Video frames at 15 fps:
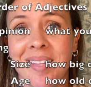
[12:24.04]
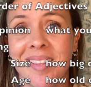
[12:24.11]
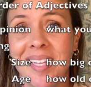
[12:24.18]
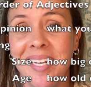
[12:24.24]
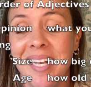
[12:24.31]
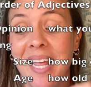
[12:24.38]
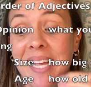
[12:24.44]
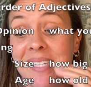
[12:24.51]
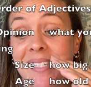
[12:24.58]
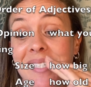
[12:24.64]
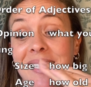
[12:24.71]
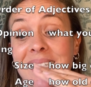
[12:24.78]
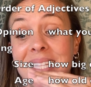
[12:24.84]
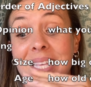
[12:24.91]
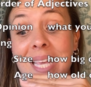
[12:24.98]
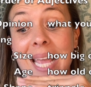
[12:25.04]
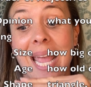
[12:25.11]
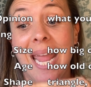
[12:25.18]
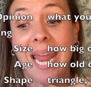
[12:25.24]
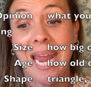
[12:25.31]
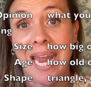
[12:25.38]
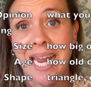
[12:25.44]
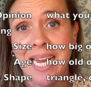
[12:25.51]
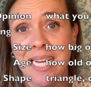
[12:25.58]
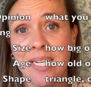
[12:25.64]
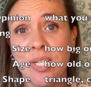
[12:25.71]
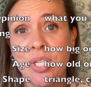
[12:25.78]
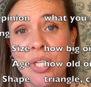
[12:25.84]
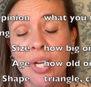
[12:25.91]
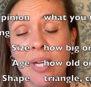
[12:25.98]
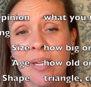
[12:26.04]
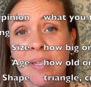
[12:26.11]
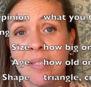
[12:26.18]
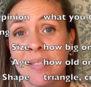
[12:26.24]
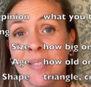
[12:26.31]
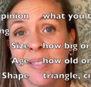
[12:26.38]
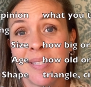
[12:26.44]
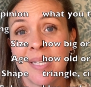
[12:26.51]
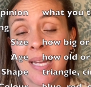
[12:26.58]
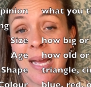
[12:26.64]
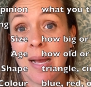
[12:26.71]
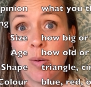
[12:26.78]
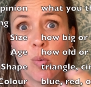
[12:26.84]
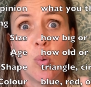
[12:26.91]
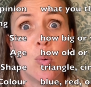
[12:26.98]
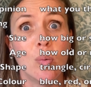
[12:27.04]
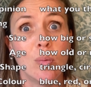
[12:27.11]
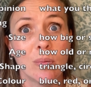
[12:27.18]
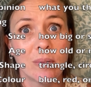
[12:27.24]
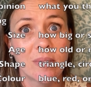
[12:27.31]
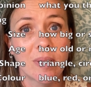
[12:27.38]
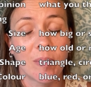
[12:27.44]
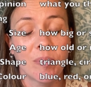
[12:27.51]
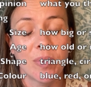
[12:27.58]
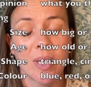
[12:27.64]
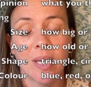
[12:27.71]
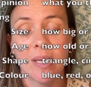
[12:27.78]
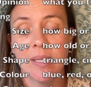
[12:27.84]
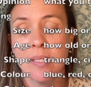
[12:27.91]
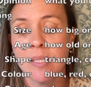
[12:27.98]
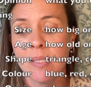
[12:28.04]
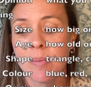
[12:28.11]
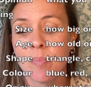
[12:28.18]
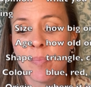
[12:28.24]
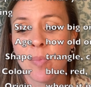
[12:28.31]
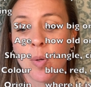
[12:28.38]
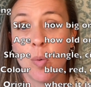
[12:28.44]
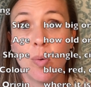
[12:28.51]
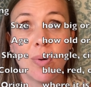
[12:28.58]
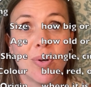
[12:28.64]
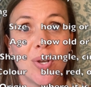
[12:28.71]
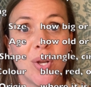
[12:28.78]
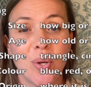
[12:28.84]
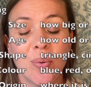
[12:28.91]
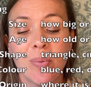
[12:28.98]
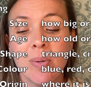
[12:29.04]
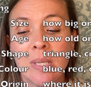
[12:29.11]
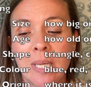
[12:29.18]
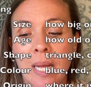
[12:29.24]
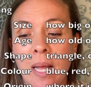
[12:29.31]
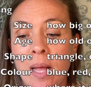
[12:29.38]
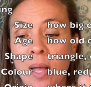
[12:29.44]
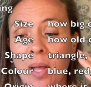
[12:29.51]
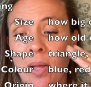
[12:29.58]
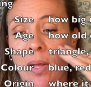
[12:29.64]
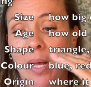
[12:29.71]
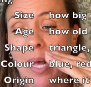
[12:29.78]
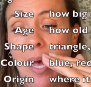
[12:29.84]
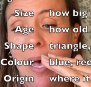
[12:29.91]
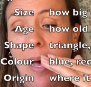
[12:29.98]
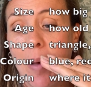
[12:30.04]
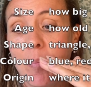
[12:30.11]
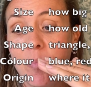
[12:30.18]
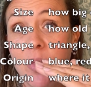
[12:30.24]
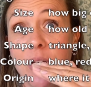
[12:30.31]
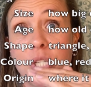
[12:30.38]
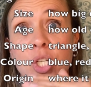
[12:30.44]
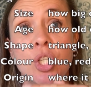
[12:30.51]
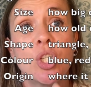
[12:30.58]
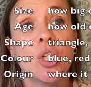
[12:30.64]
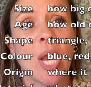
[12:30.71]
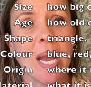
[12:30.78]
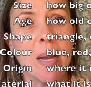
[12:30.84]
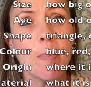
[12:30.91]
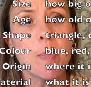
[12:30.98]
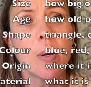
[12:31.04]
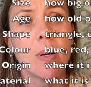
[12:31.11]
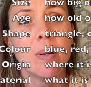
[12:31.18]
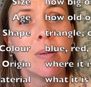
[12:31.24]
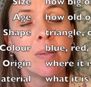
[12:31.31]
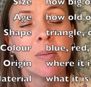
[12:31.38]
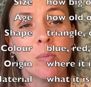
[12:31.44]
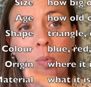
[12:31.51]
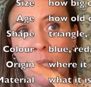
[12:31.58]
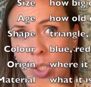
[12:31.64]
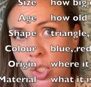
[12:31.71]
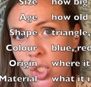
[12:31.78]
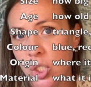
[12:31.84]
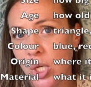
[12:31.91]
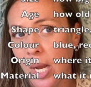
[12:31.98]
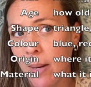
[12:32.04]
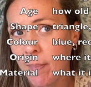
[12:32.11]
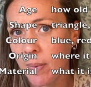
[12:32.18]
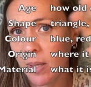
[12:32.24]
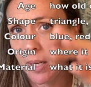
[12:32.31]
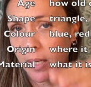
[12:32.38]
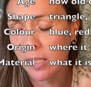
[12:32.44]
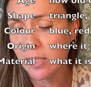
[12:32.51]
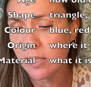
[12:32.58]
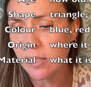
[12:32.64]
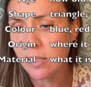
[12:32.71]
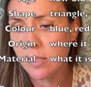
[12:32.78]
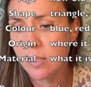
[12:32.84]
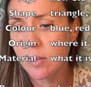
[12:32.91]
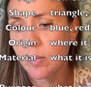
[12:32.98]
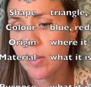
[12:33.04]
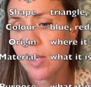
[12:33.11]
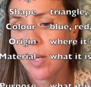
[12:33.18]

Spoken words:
The next is the age, how old something is or new. The shape, what shape it is,